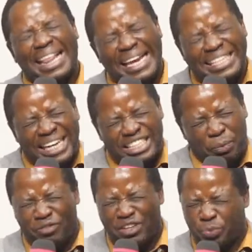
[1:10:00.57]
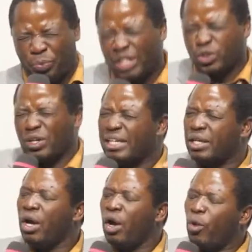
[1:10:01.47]
the leadership of the spirit so that
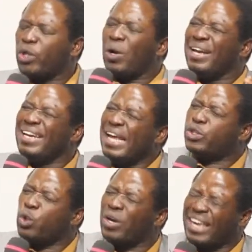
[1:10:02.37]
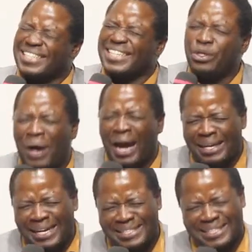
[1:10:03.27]
we don't need to get into
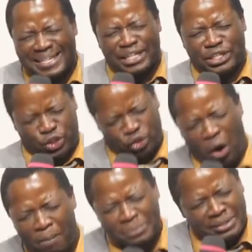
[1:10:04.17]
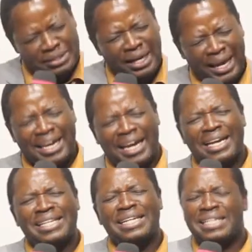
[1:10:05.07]
unnecessary storms and
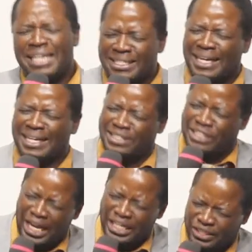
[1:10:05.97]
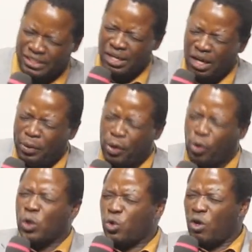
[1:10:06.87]
unnecessary tests
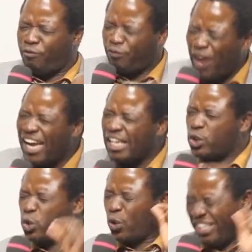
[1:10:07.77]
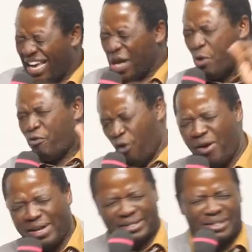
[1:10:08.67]
because we fail to hear your
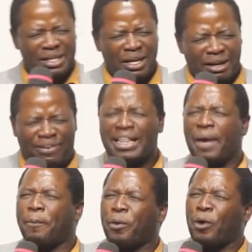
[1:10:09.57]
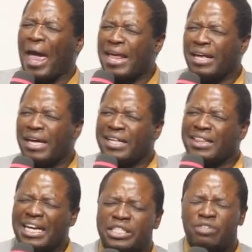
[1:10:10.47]
voice. Father, I pray
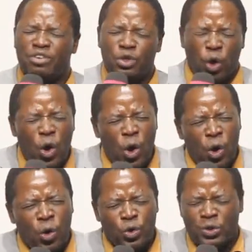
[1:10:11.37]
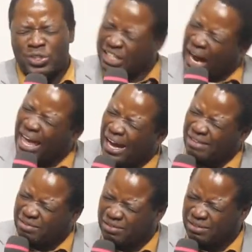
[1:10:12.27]
that though you try
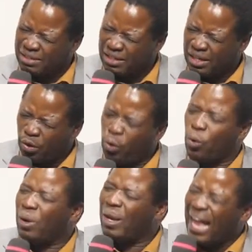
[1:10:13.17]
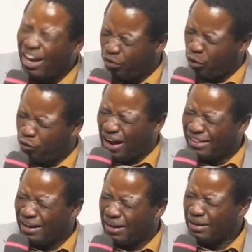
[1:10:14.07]
us, we will love you,
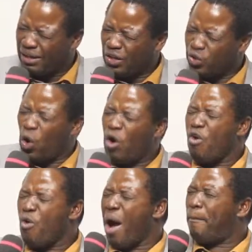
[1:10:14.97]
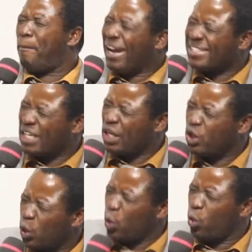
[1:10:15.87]
Father. Though we are passing
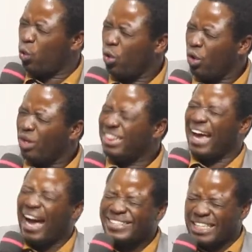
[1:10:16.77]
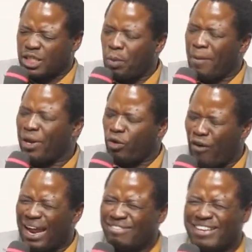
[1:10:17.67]
through, the hardest moment of
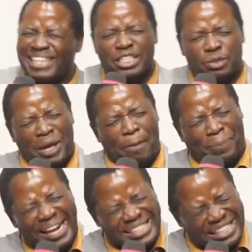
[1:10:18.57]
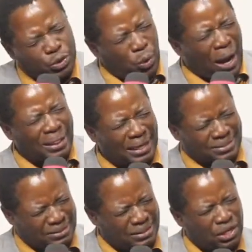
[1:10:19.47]
our life, let us be a blessing to
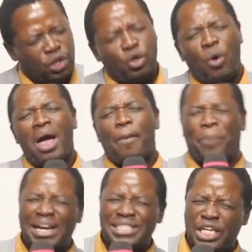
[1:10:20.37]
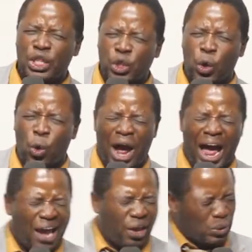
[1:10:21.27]
others. Though we are passing through
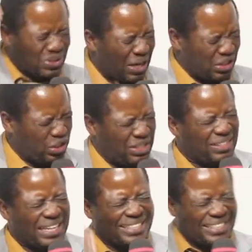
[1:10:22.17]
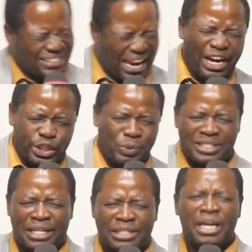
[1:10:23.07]
accusations and
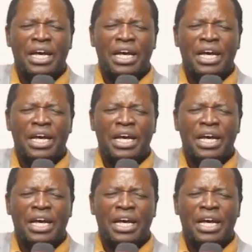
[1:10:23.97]
discouragements and